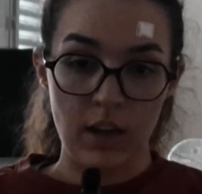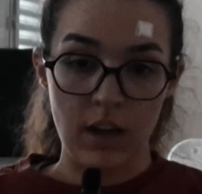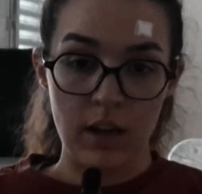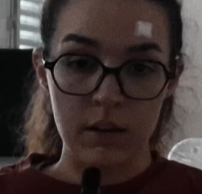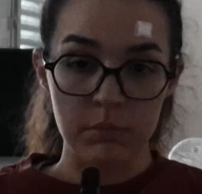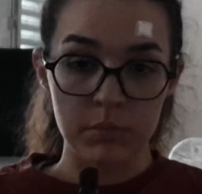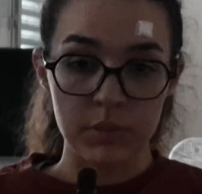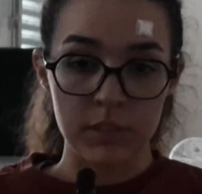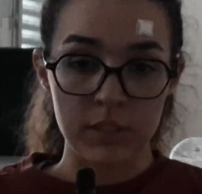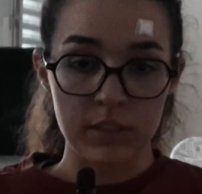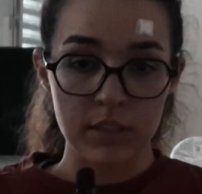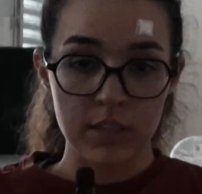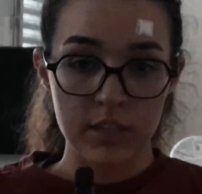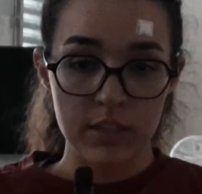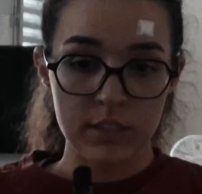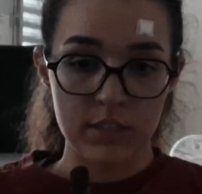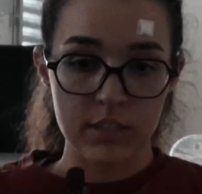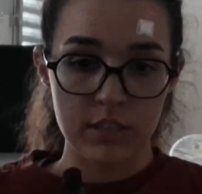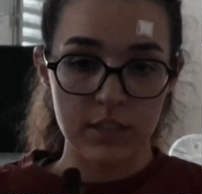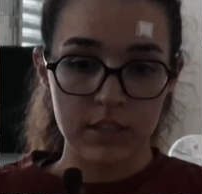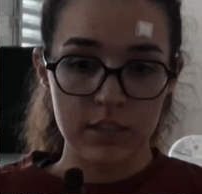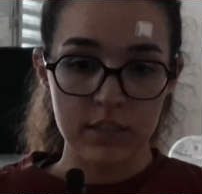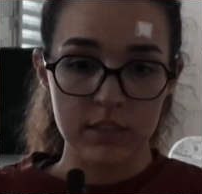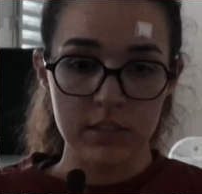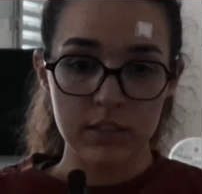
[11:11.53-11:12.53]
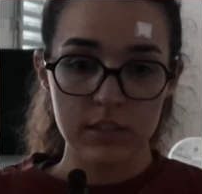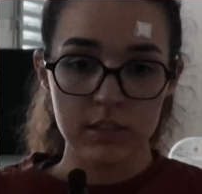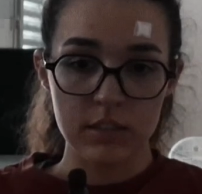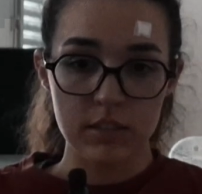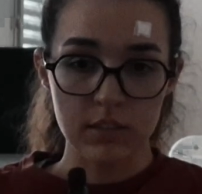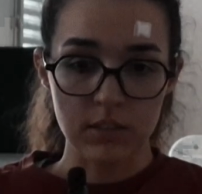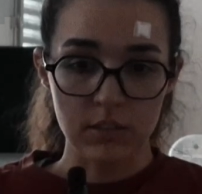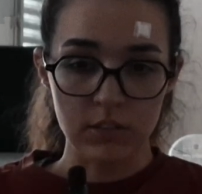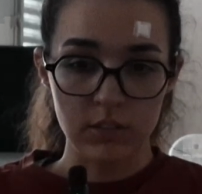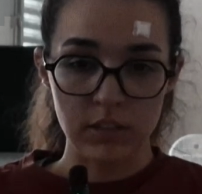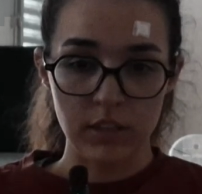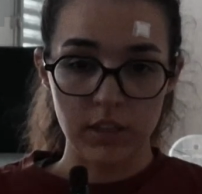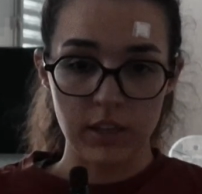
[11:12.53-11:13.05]
Hamming
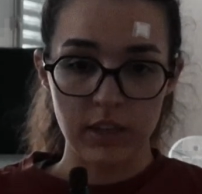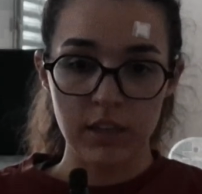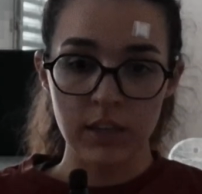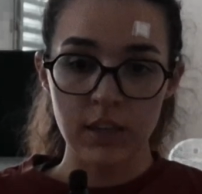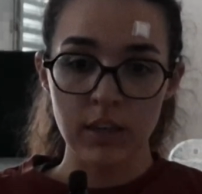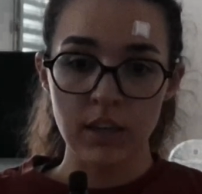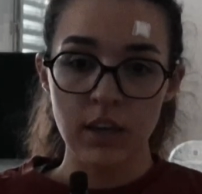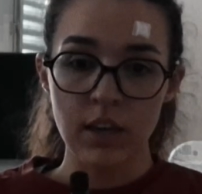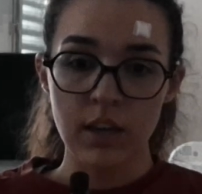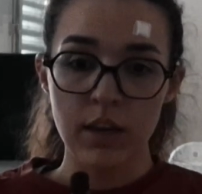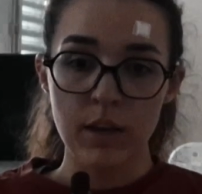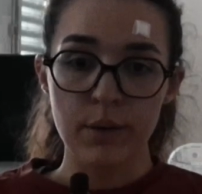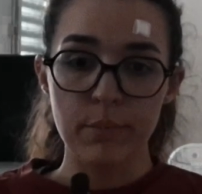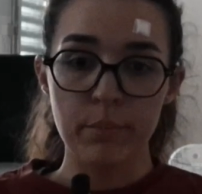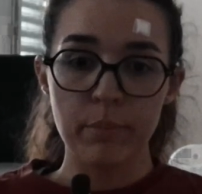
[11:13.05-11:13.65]
distance, okay?